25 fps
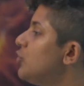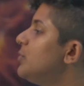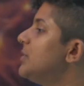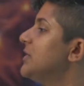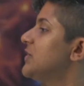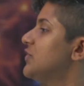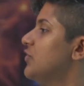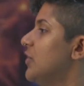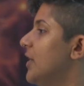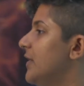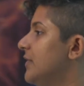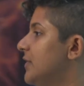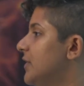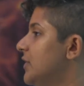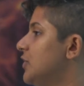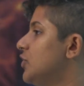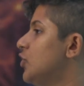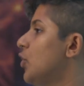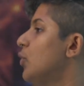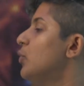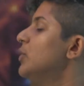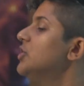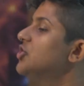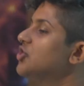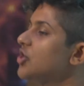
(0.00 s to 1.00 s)
be strengthened
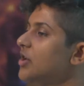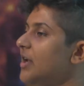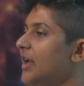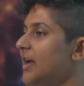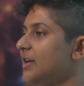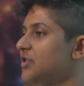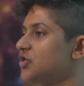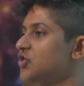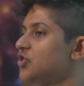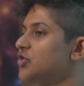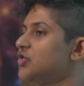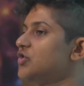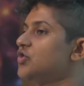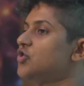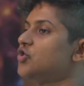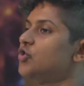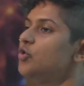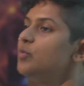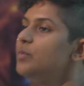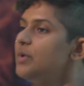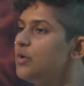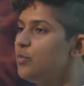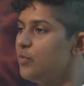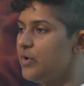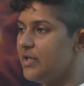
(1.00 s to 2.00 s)
or which connections should
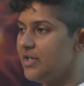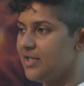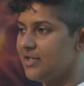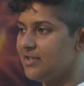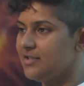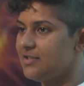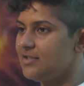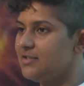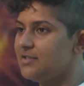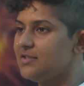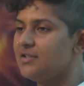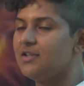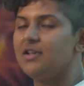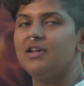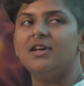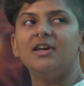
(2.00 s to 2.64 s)
be weakened